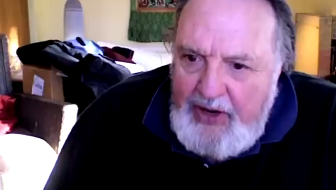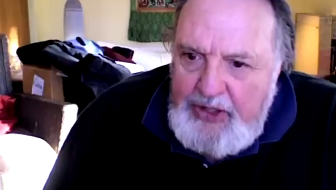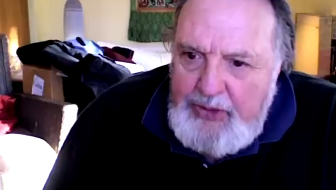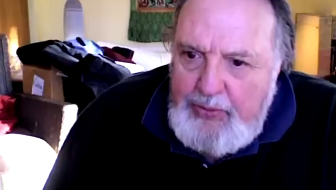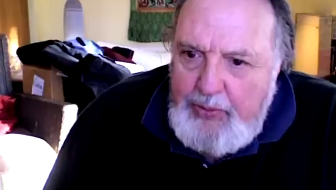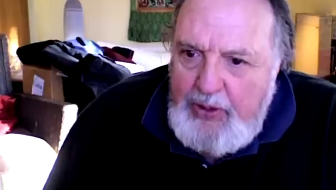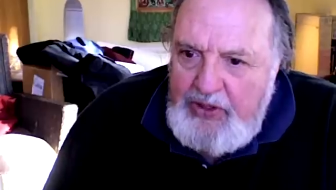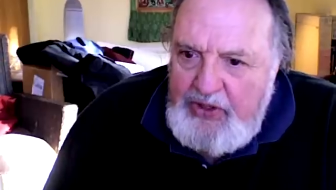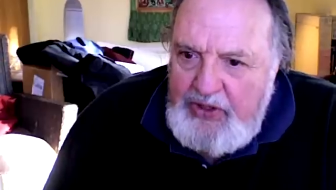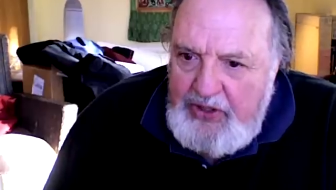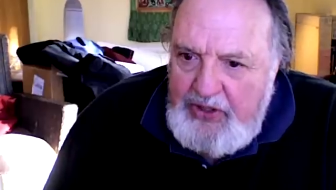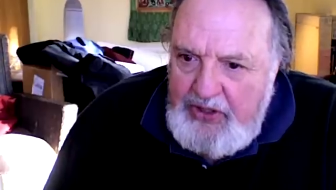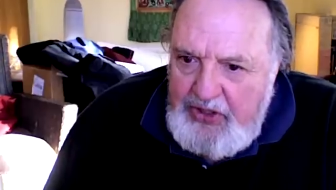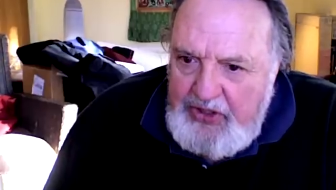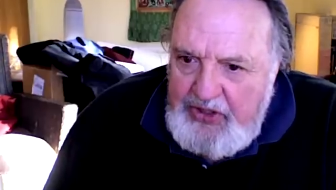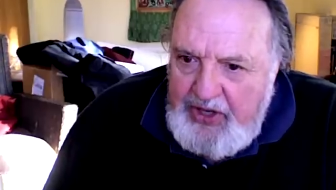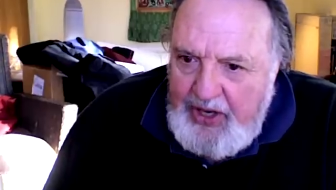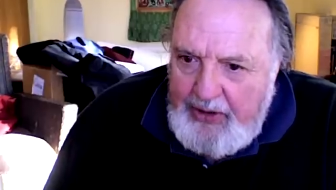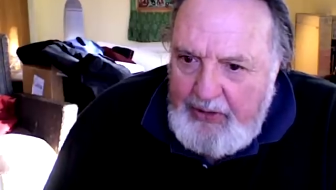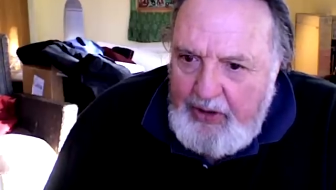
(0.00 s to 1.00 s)
president,
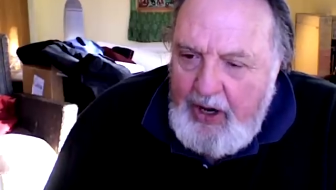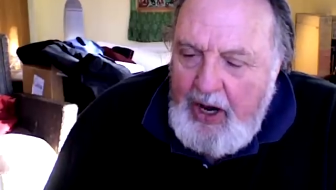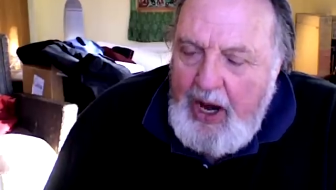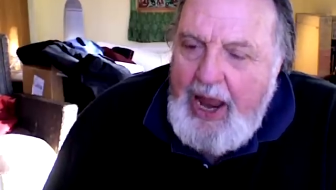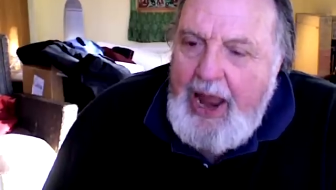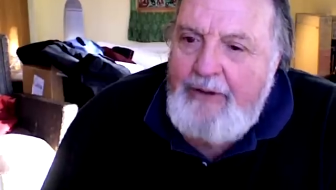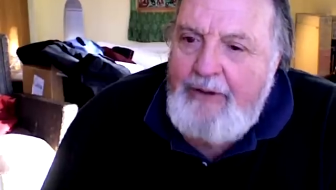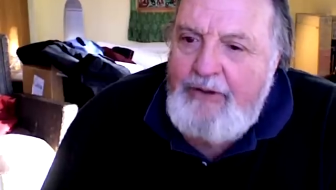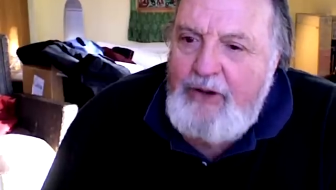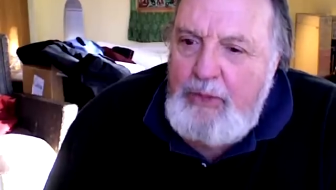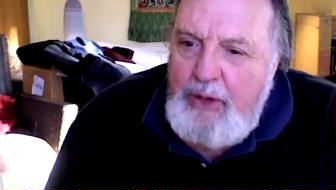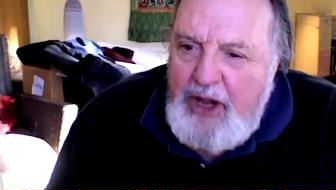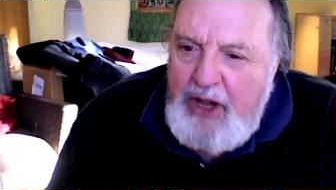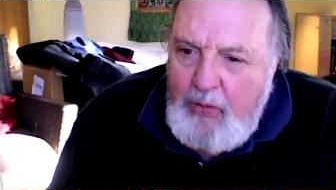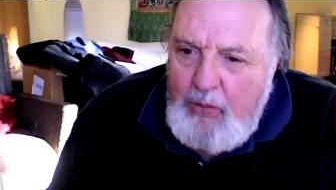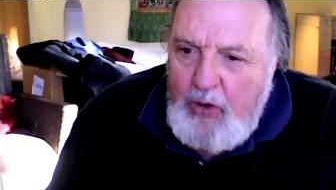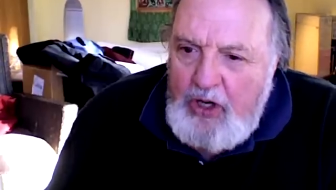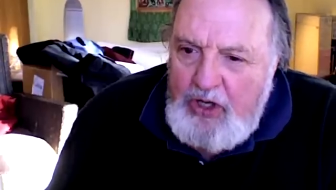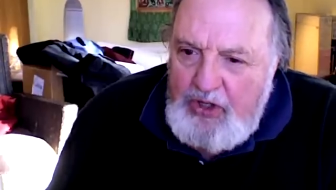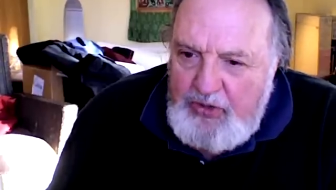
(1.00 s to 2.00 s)
etc. Everybody
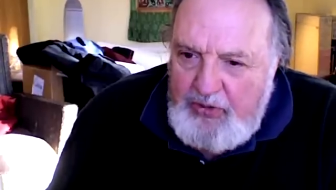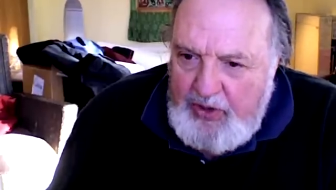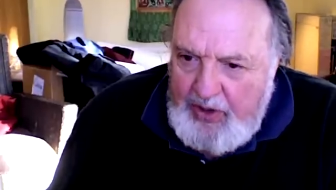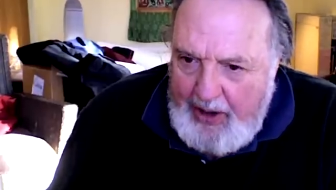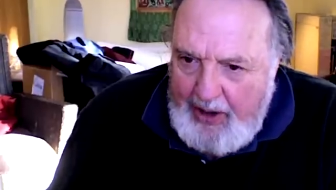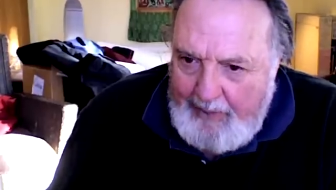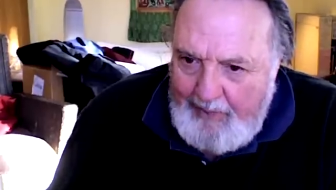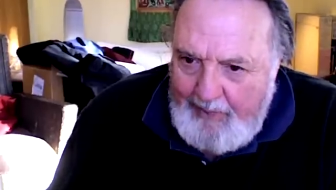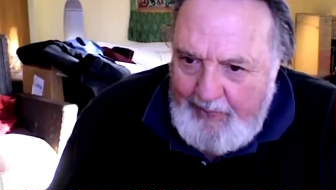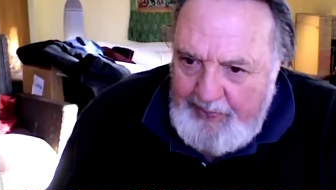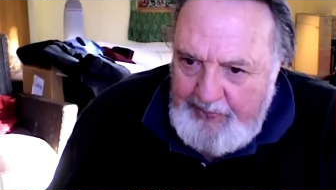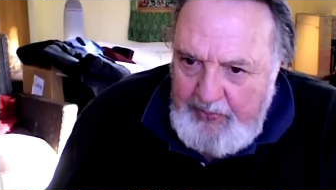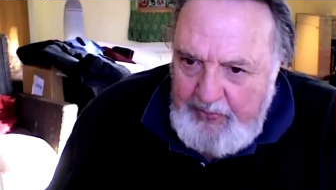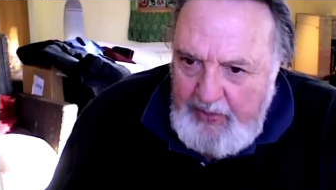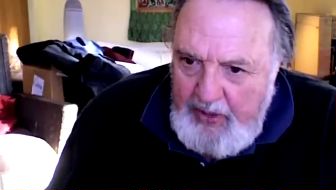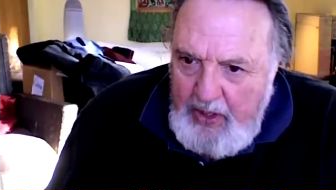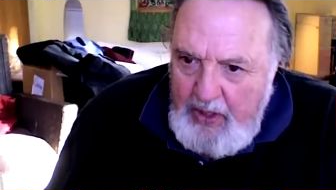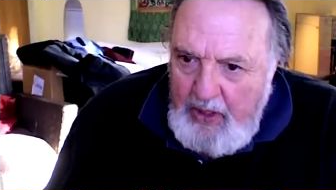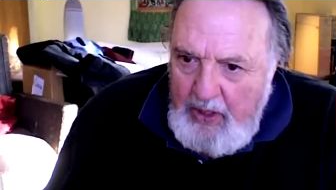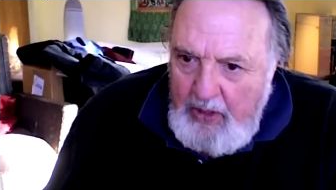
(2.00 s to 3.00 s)
works for them.
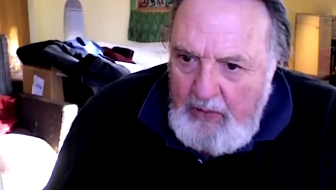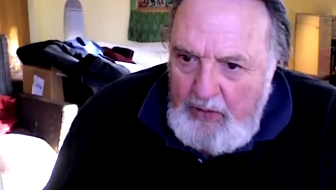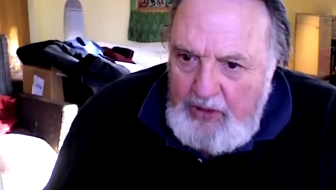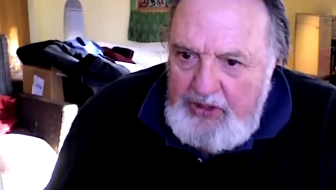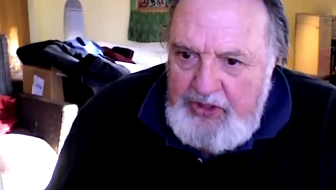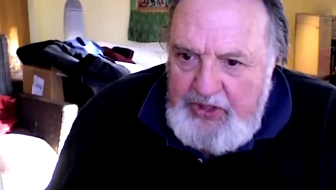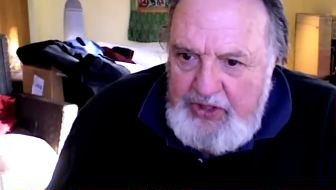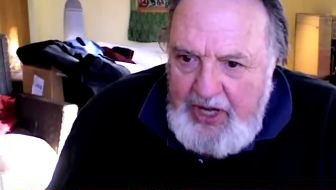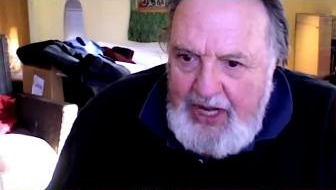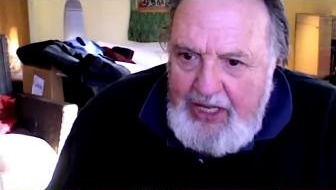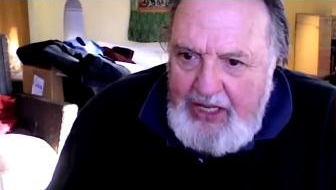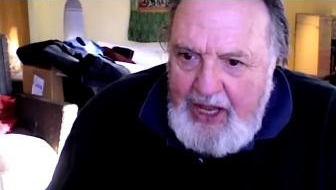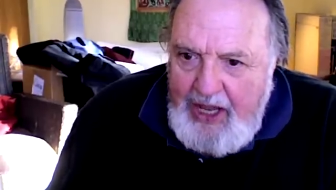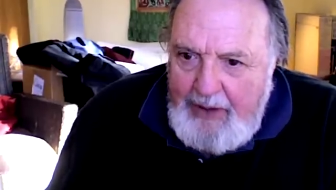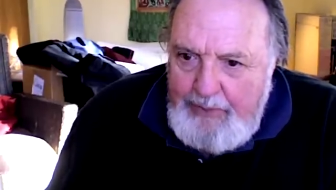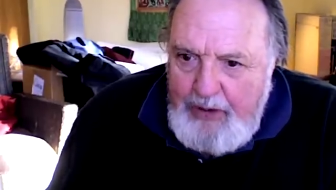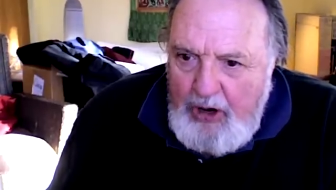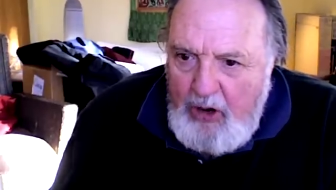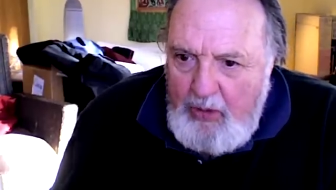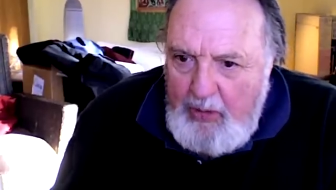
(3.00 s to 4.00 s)
Well, you take that
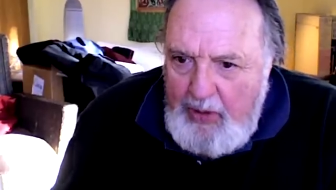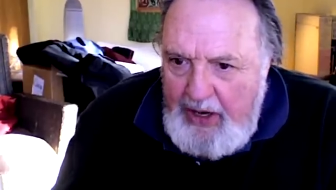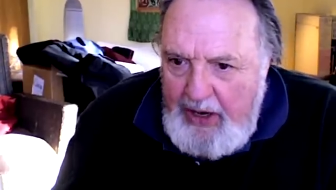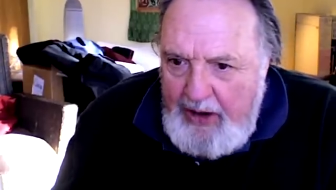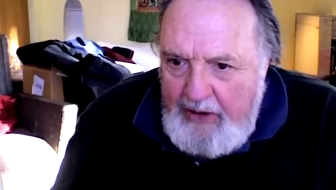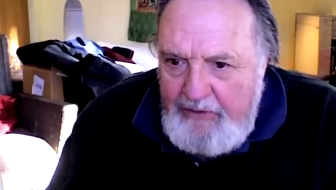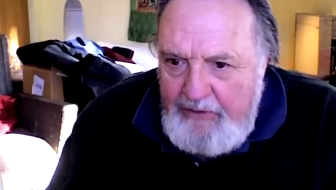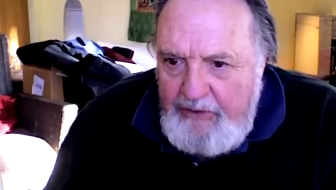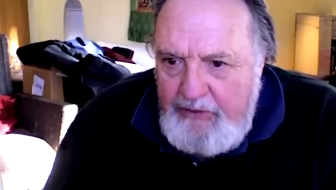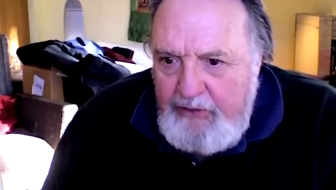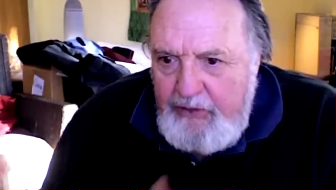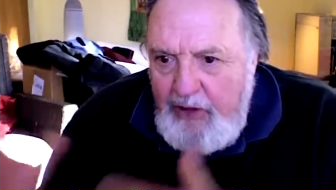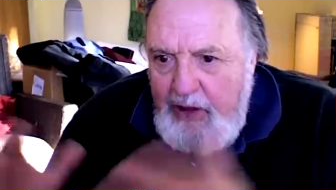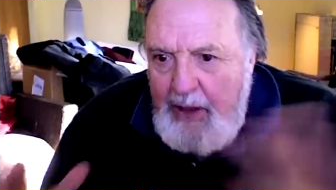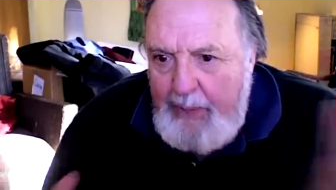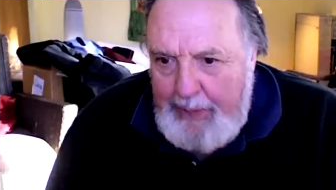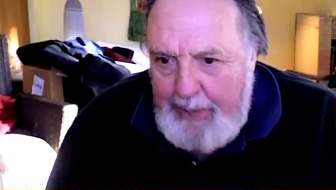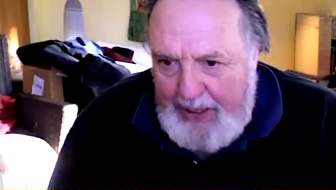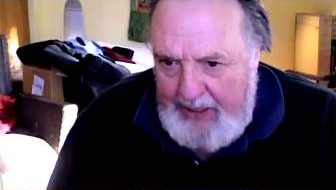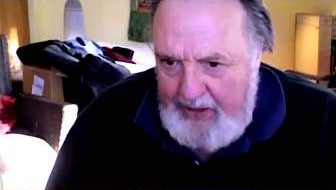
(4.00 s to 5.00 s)
pyramid and
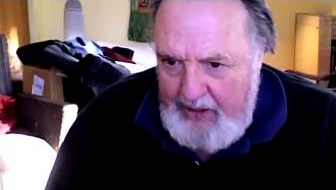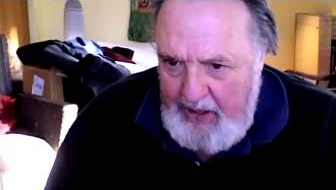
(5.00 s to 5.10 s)
flip it.